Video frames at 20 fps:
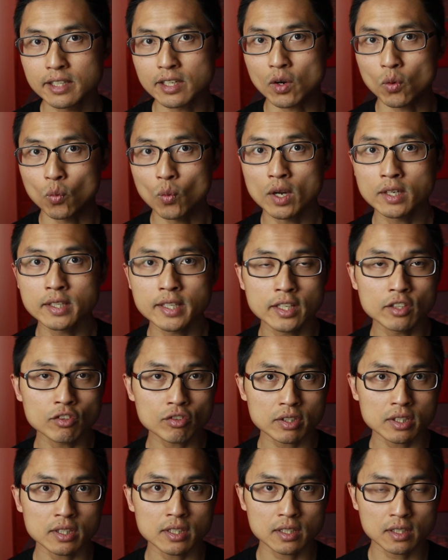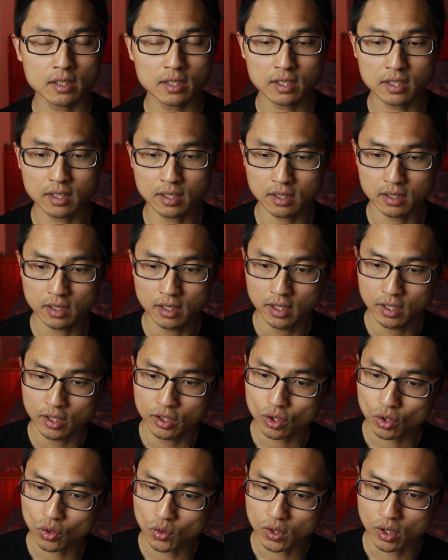Now, one interesting thing
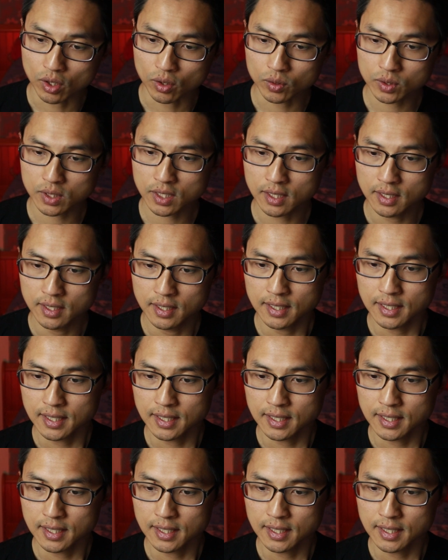to note